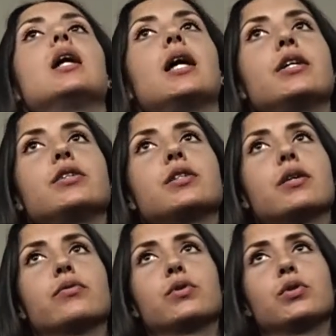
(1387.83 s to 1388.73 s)
I just
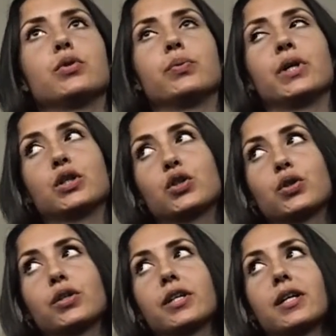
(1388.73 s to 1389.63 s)
have to make
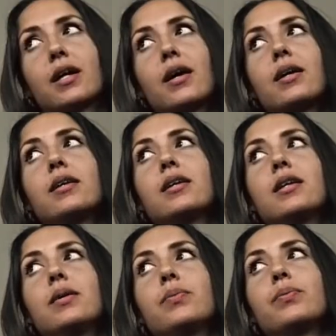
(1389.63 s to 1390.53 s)
sure that I
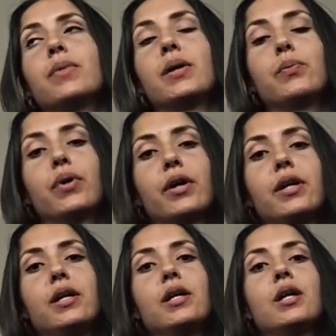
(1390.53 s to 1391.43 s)
keep my
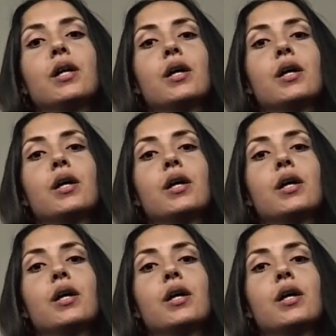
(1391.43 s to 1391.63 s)
body